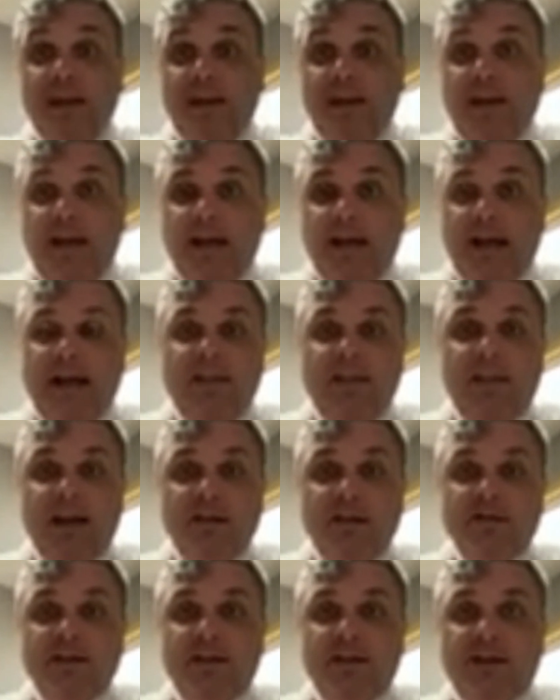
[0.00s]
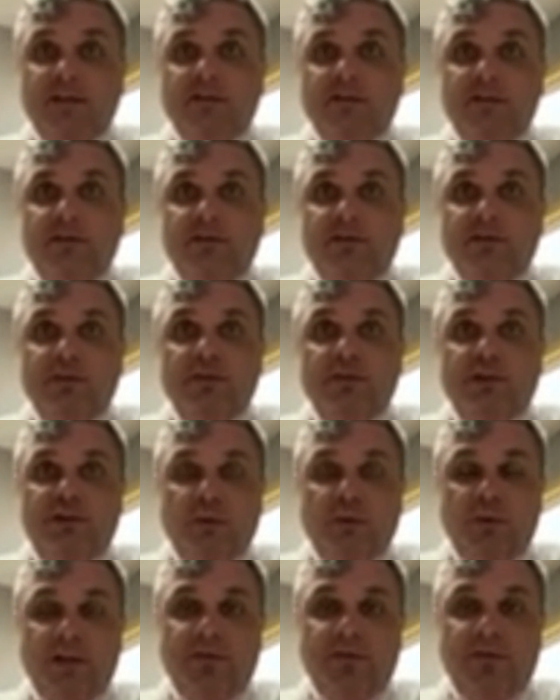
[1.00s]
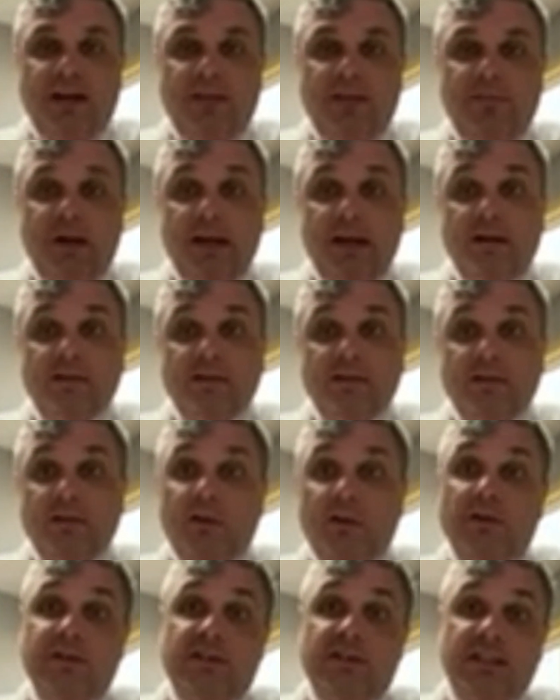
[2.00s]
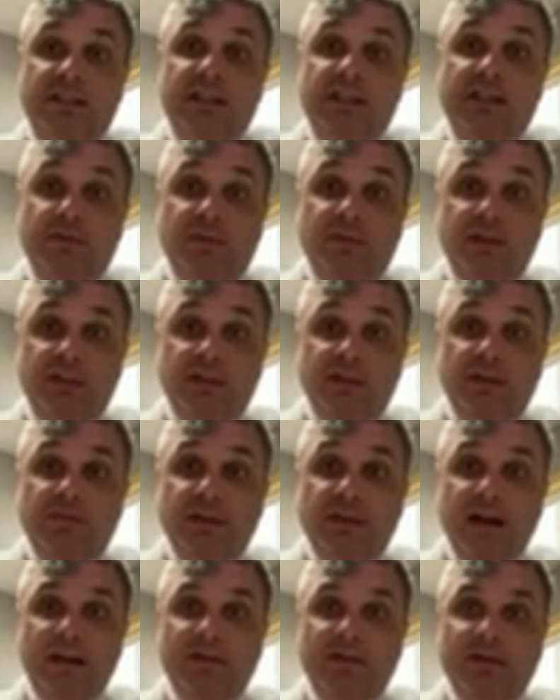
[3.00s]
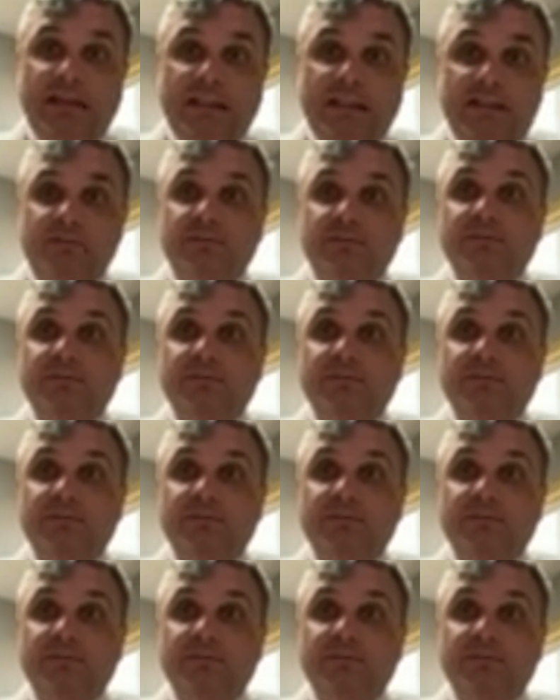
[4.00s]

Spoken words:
$9,000 to lose 25 pounds or 16% of body fat.